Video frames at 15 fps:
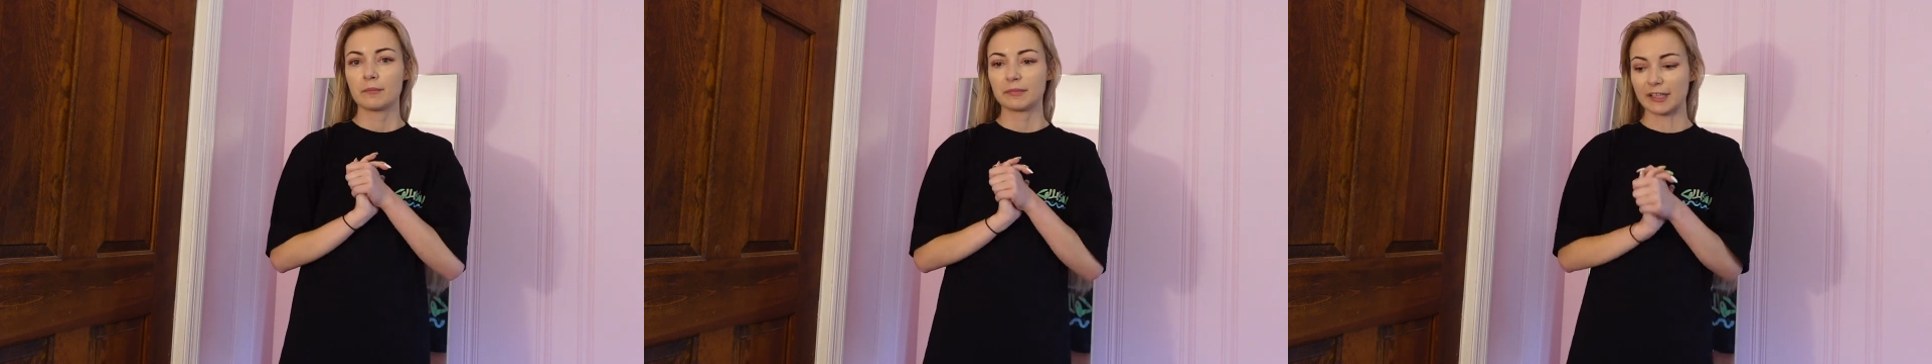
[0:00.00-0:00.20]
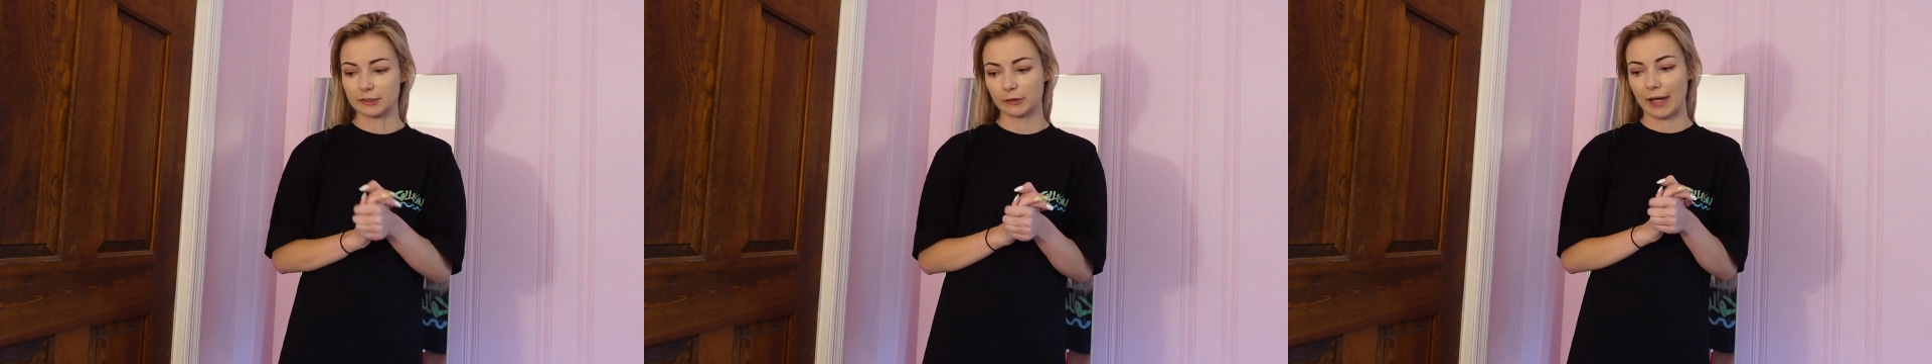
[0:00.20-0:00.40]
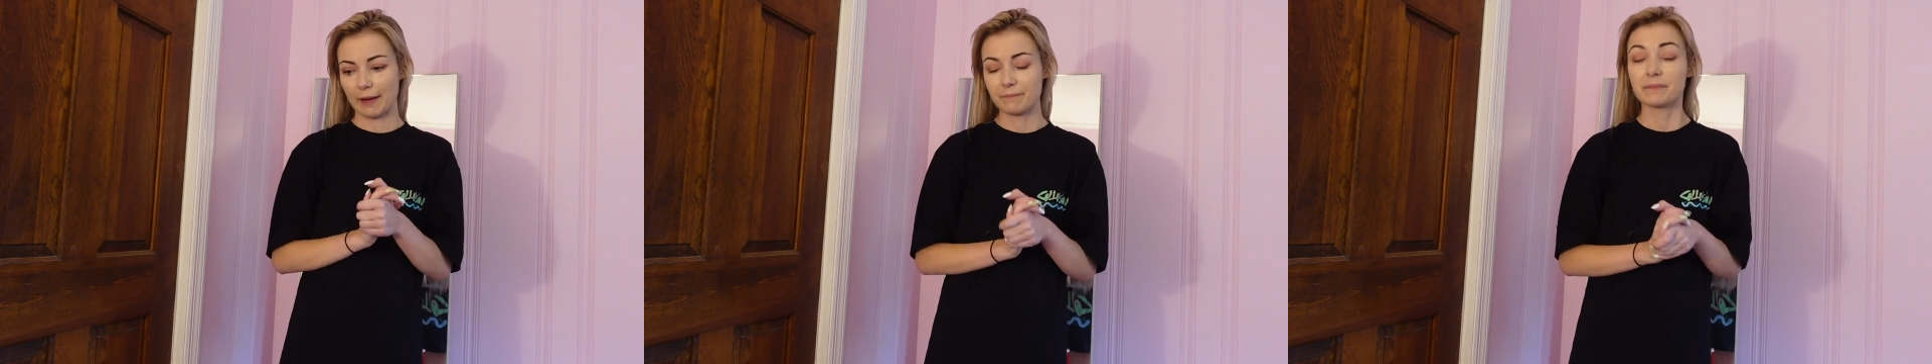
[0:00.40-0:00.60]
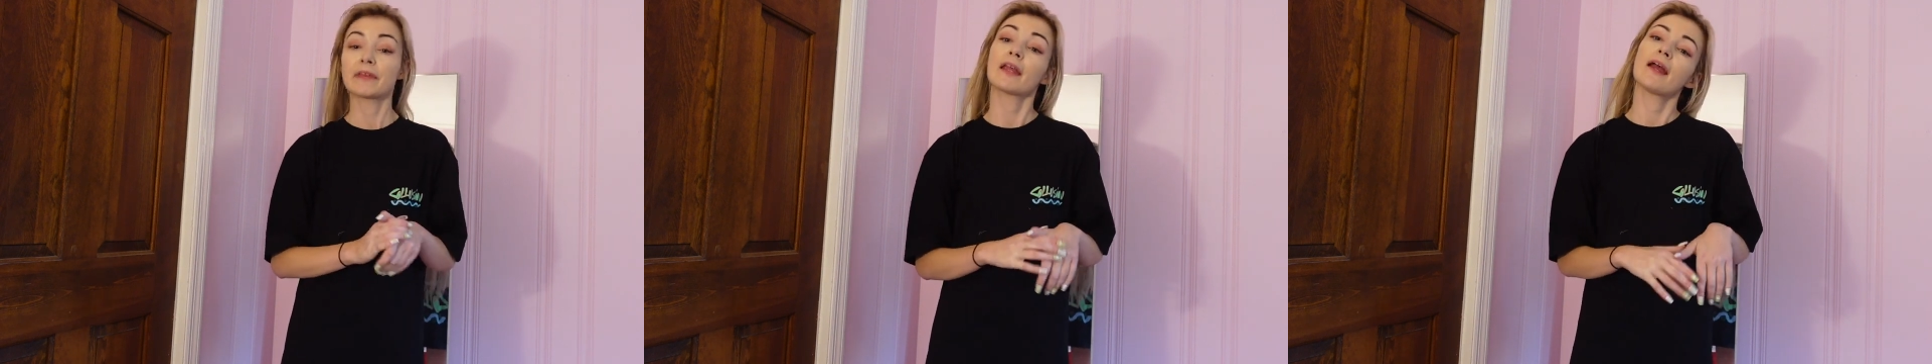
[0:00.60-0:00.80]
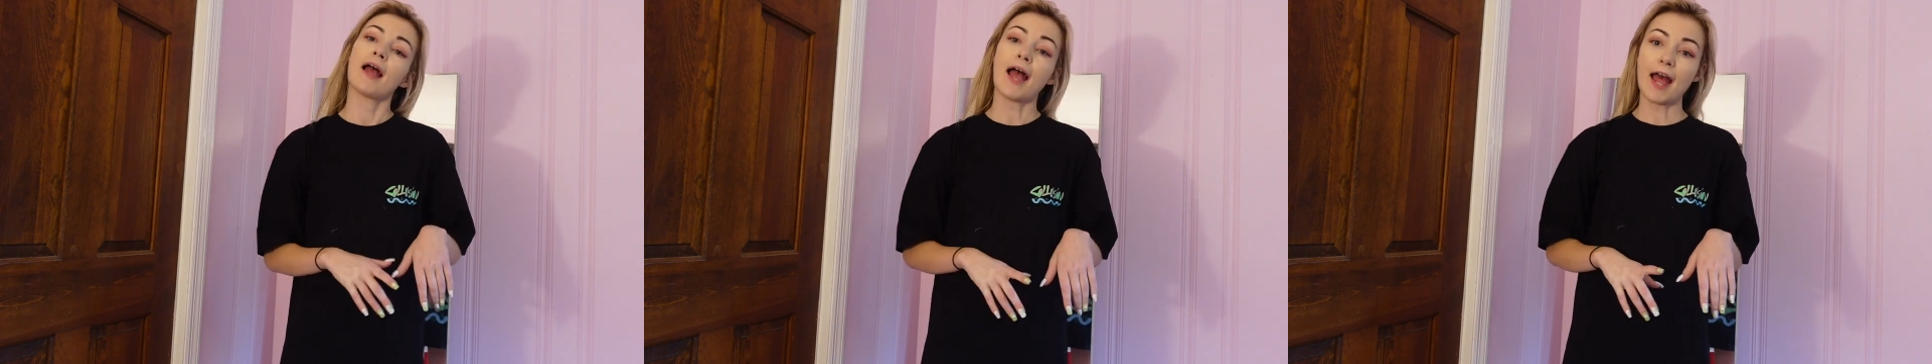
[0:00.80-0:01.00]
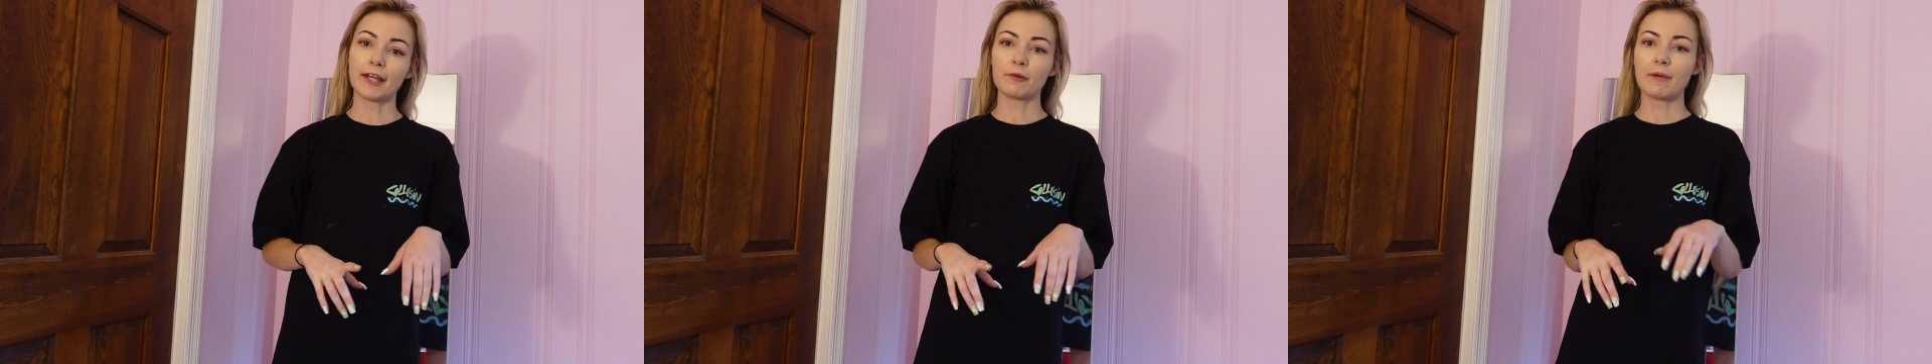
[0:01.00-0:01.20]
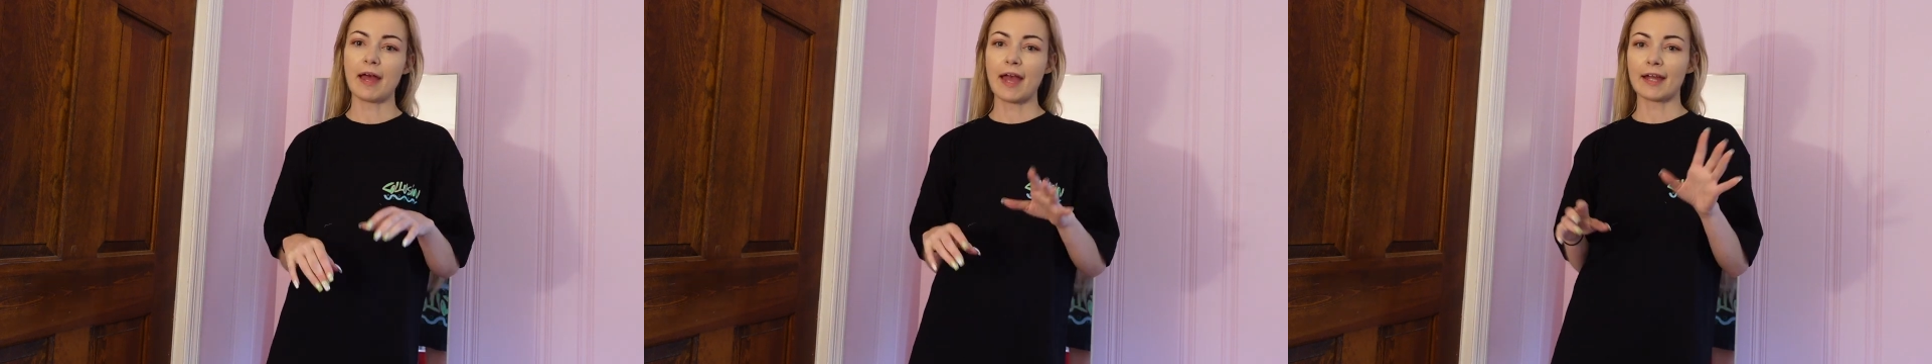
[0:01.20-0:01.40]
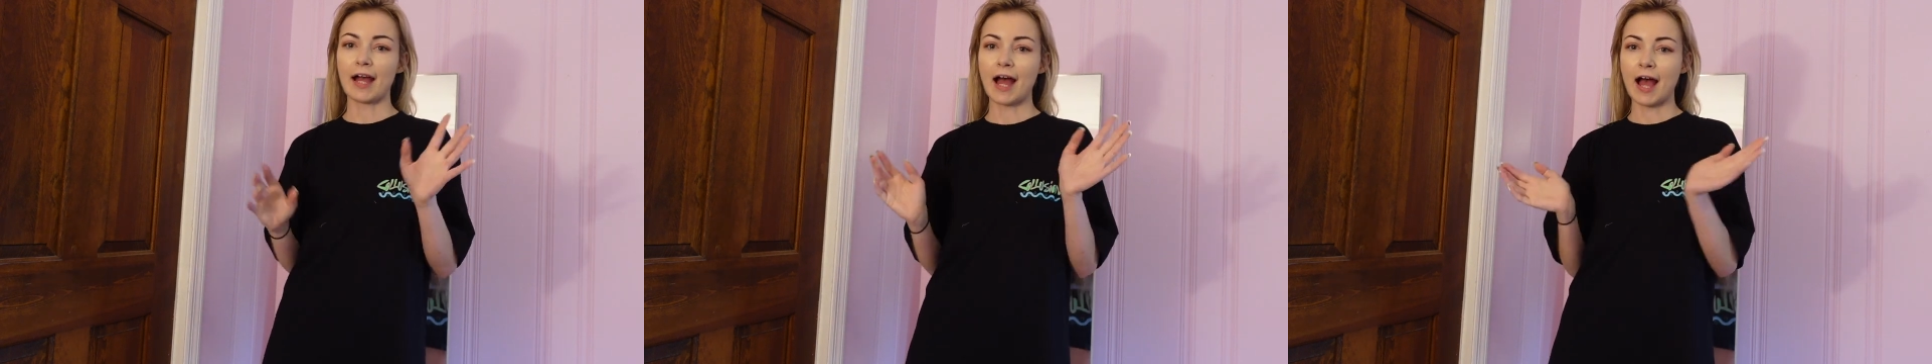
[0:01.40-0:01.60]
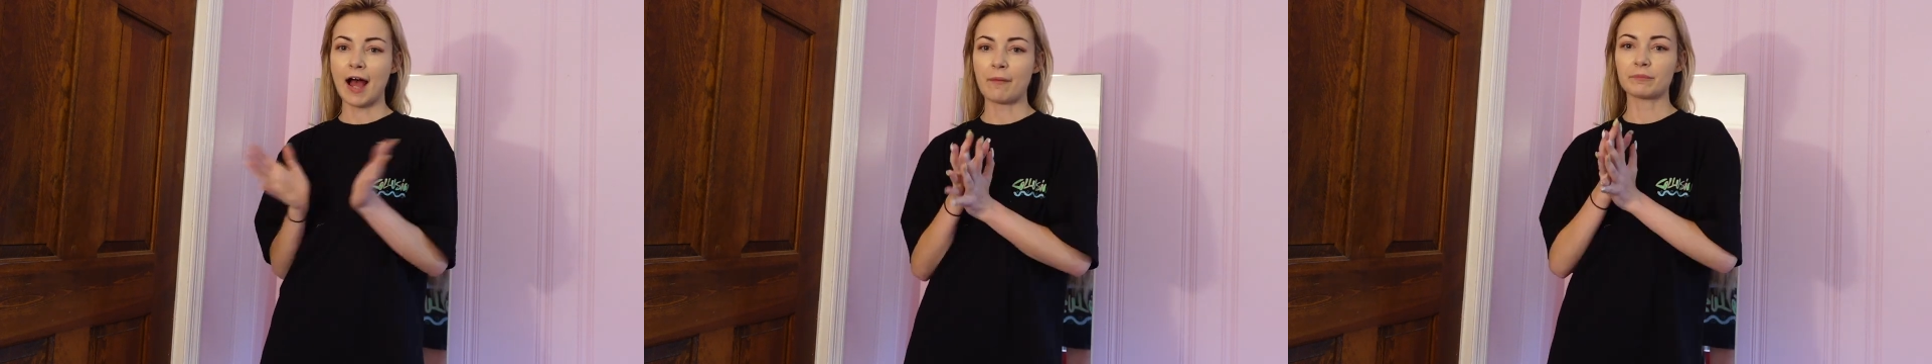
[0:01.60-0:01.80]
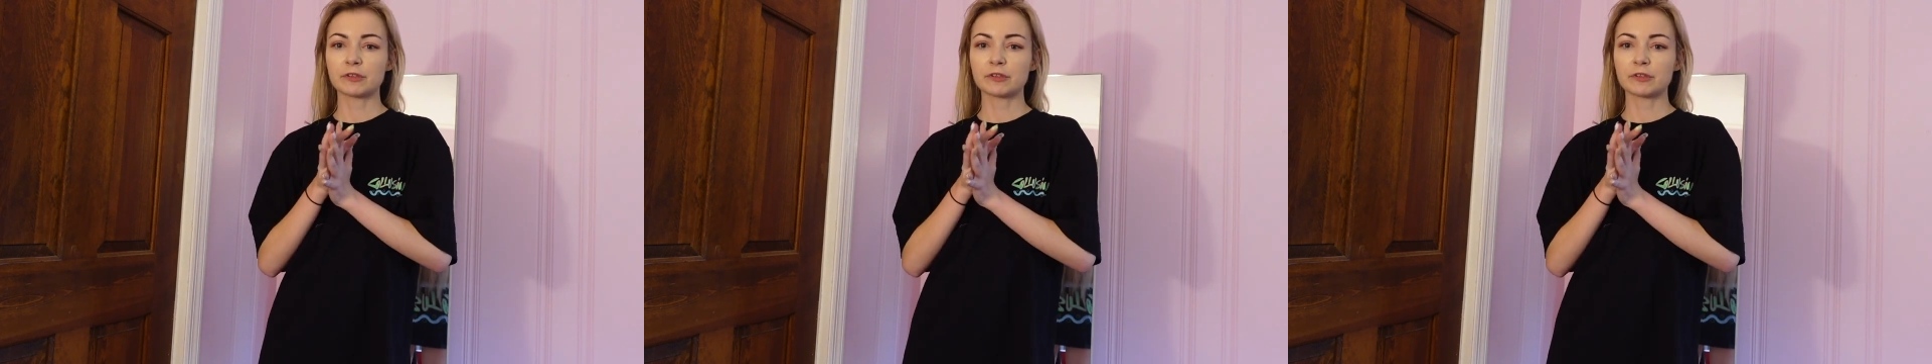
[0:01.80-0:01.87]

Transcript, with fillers: That's okay. Anyway, um,